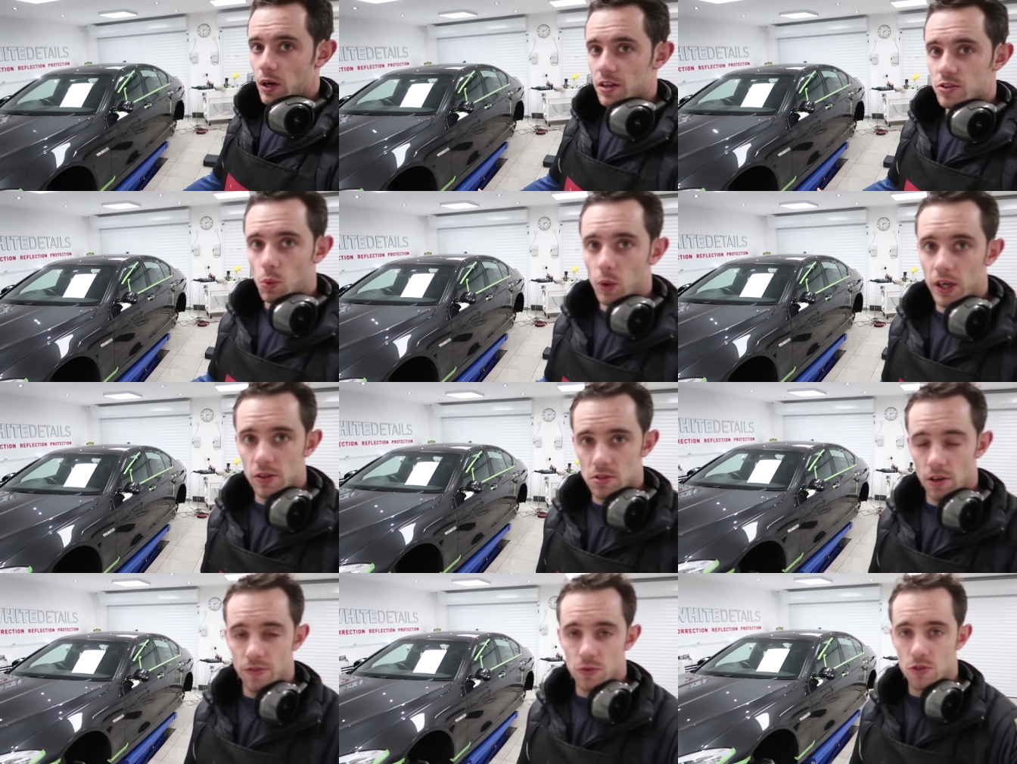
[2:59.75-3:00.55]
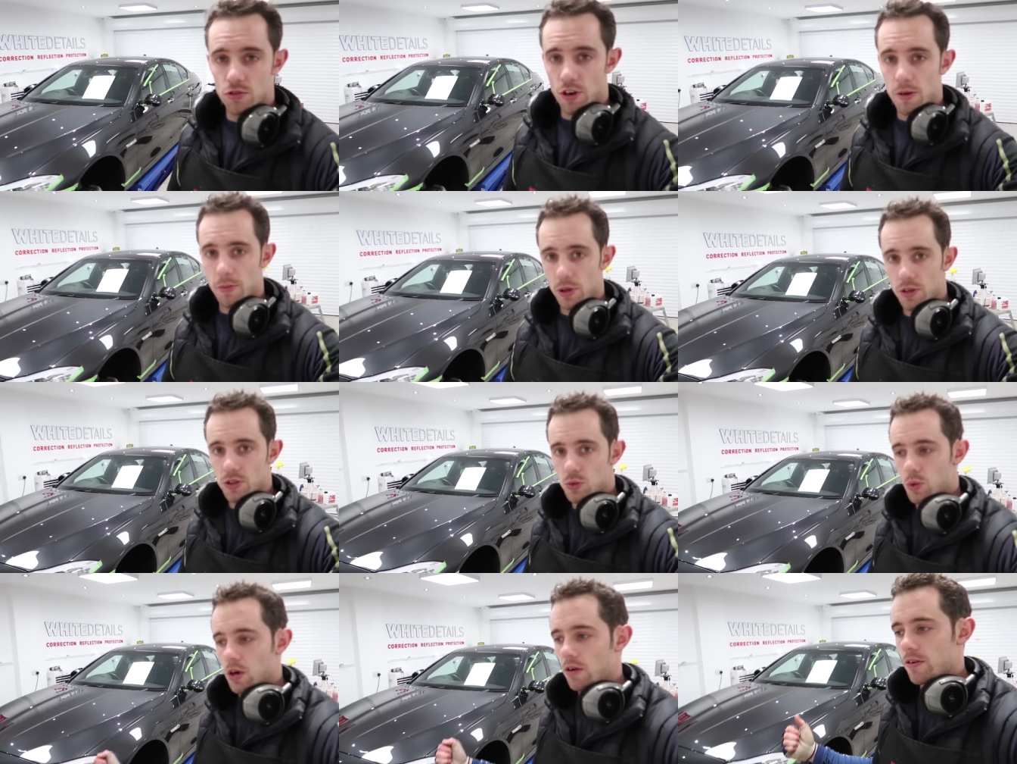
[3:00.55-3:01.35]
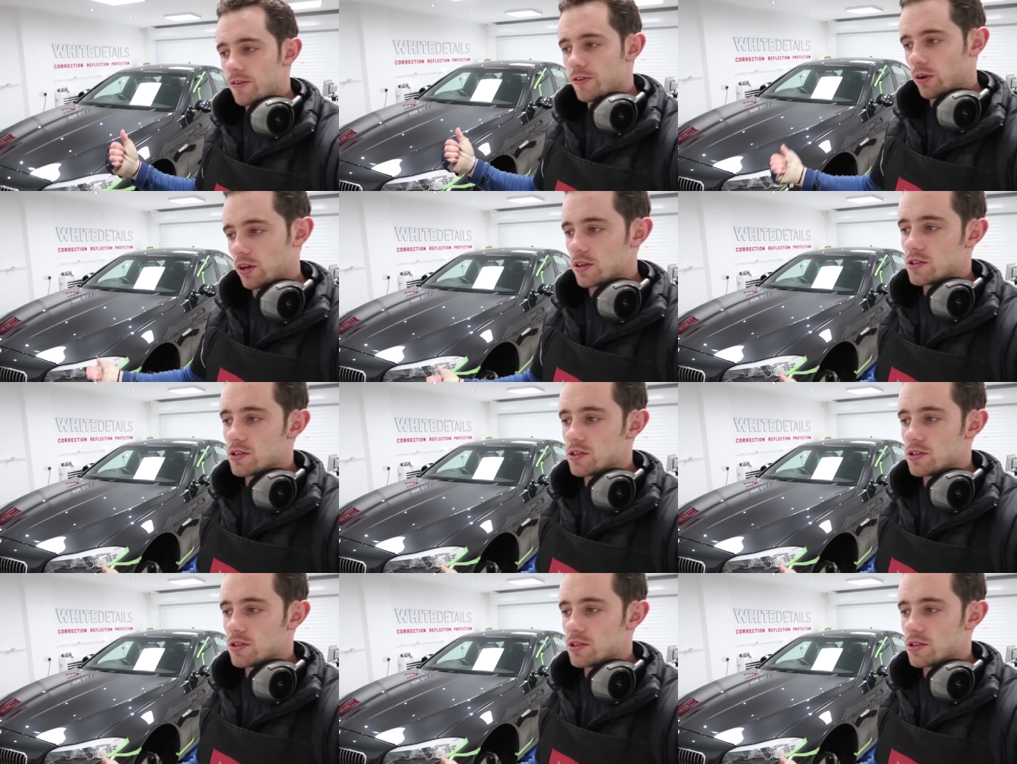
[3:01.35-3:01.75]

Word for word: well as the wheels off treatments, we're going full